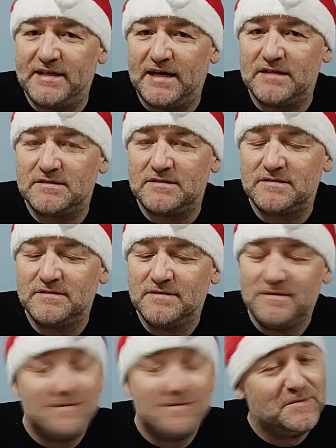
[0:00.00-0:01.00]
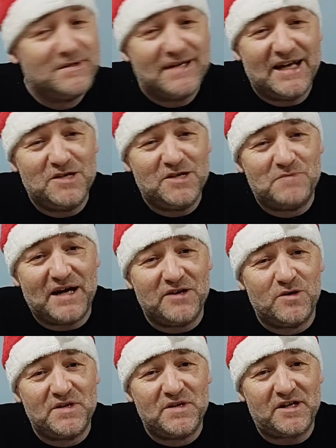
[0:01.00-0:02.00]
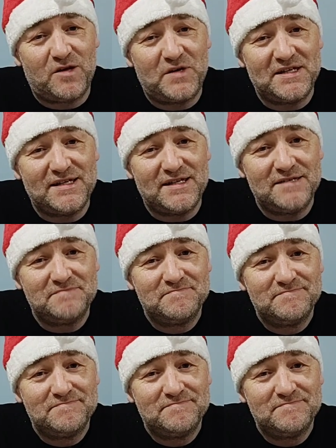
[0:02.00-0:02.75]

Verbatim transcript: guys, you might know it already.